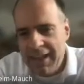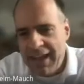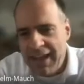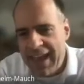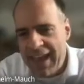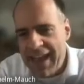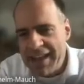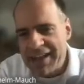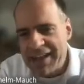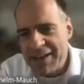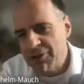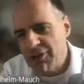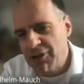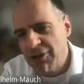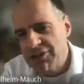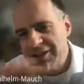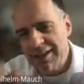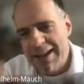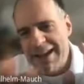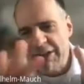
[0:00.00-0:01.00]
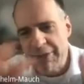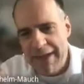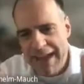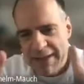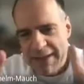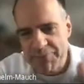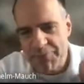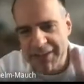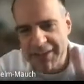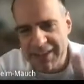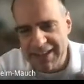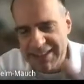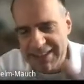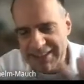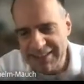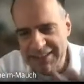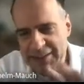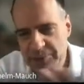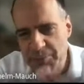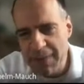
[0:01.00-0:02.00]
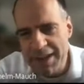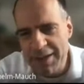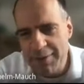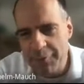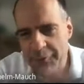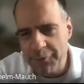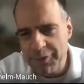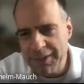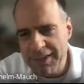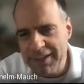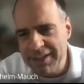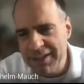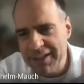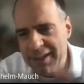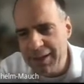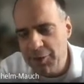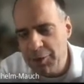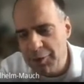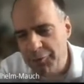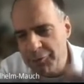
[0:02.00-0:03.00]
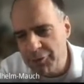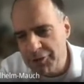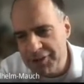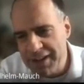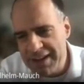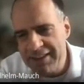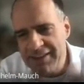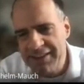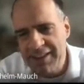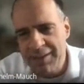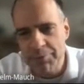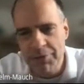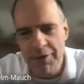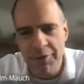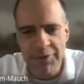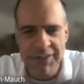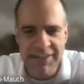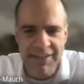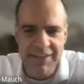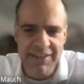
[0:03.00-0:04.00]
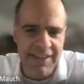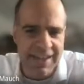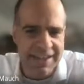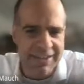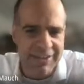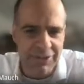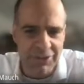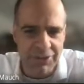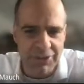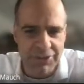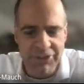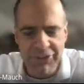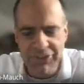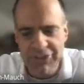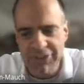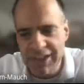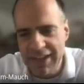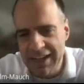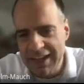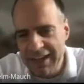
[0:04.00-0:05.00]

And I would also like to advertise this way of thinking of connecting perfect entanglers